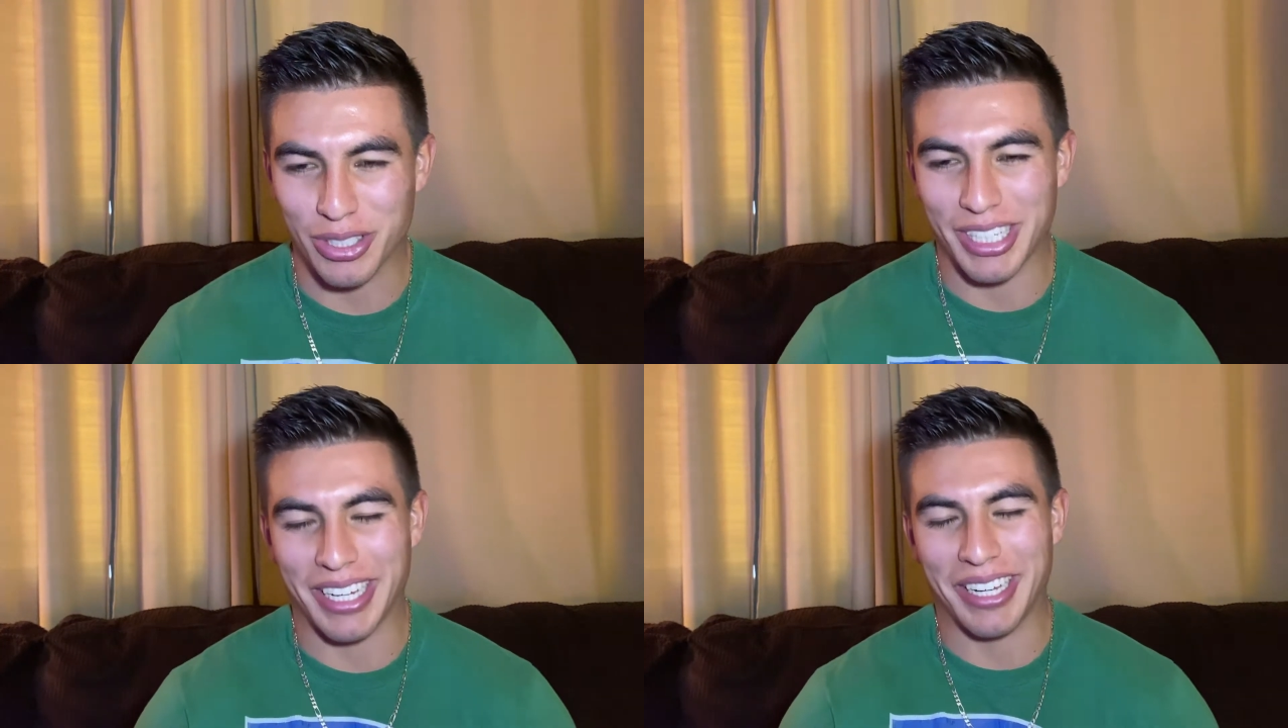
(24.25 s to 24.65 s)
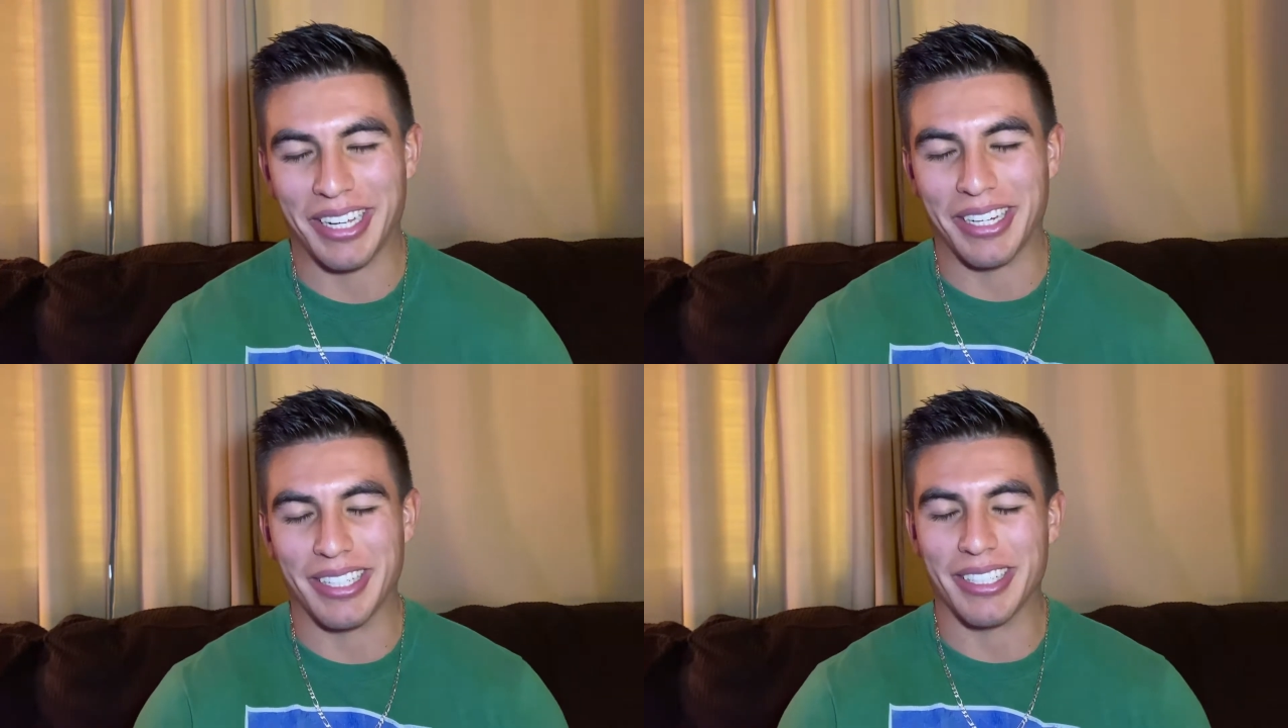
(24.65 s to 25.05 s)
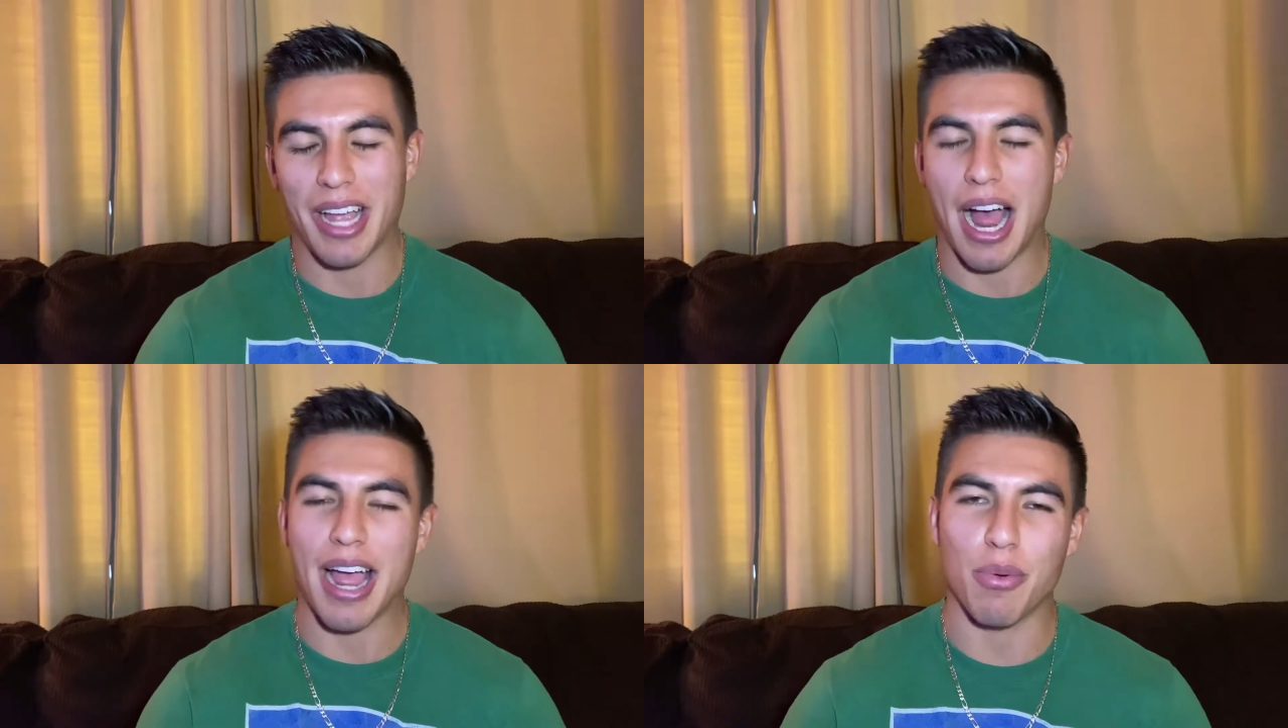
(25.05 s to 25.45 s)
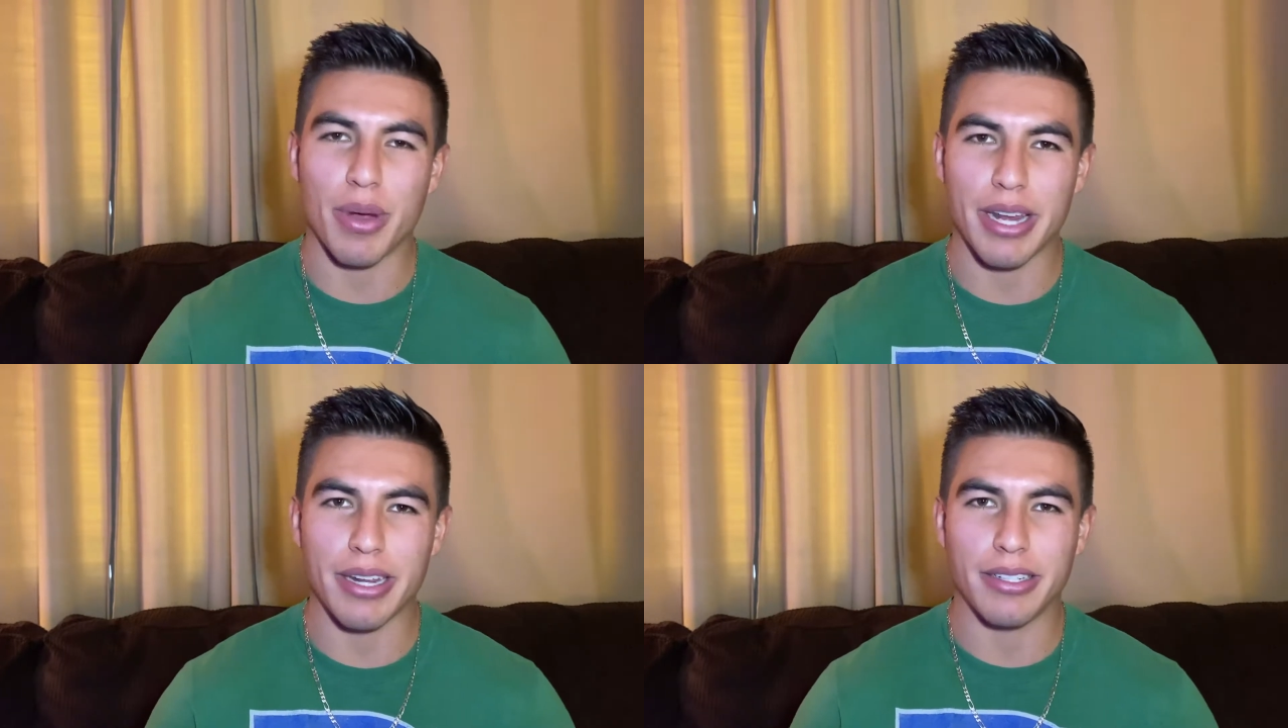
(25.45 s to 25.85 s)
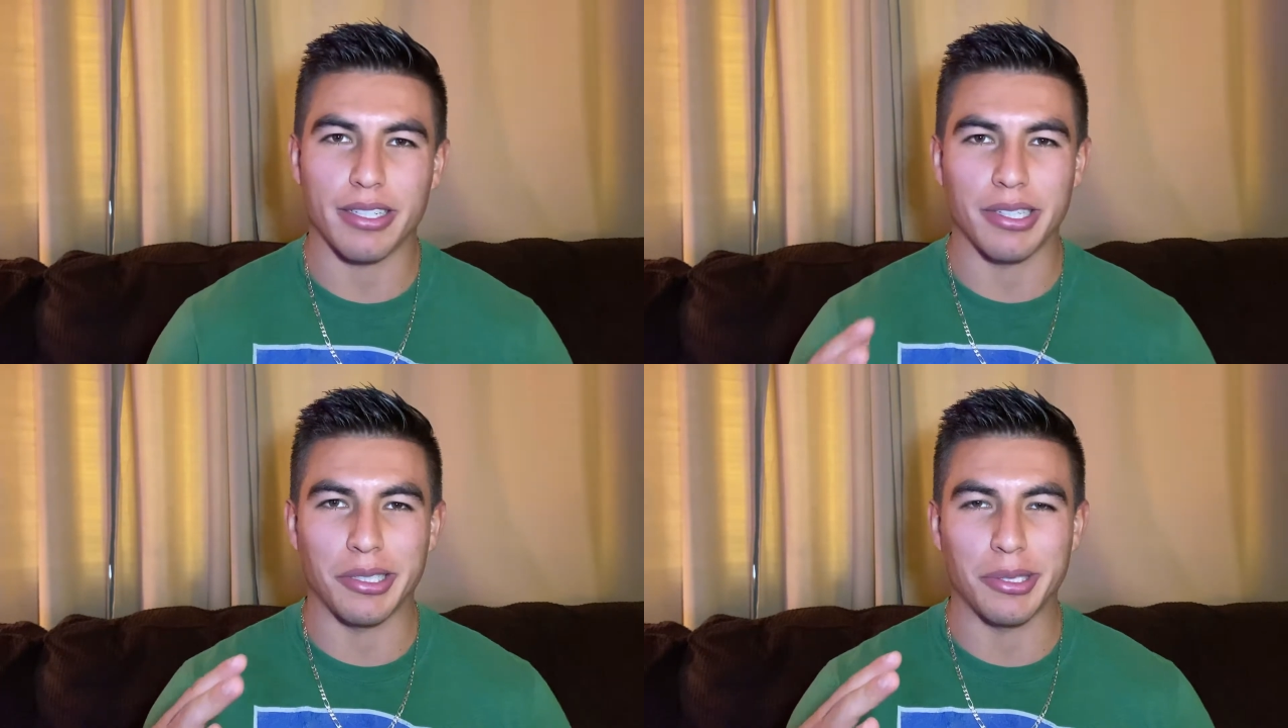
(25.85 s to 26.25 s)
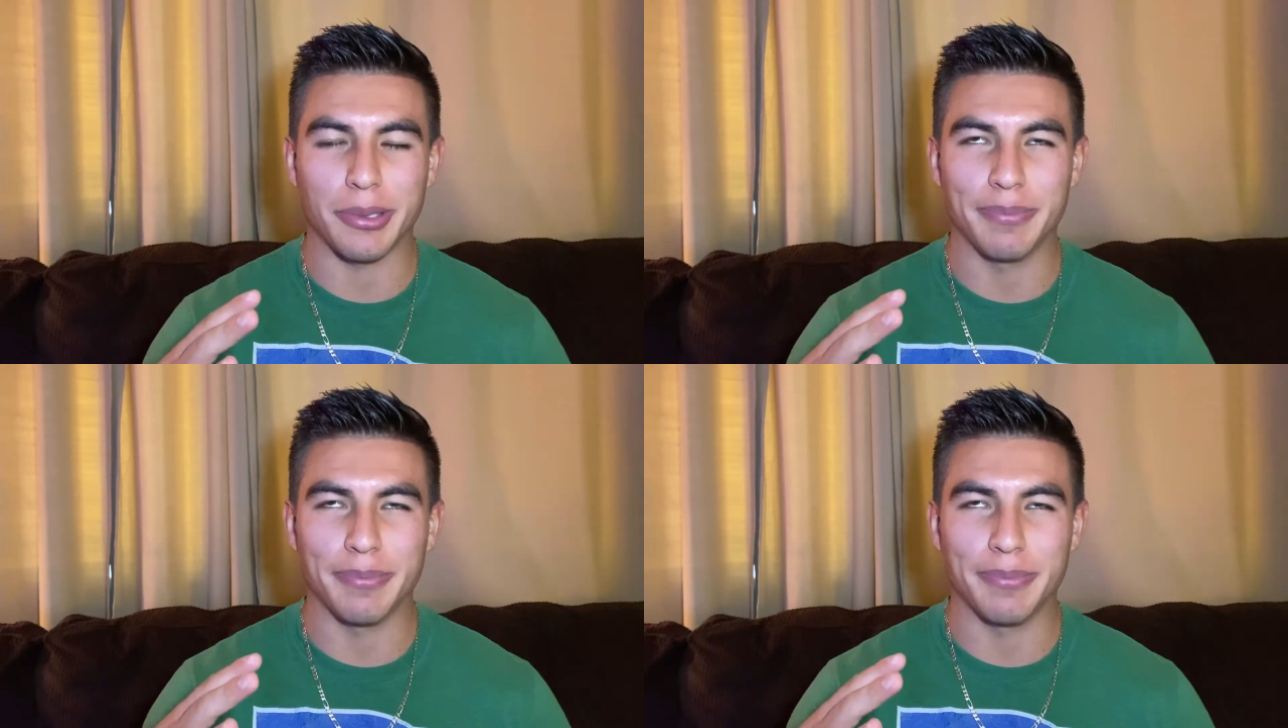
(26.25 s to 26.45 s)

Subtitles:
and I waited till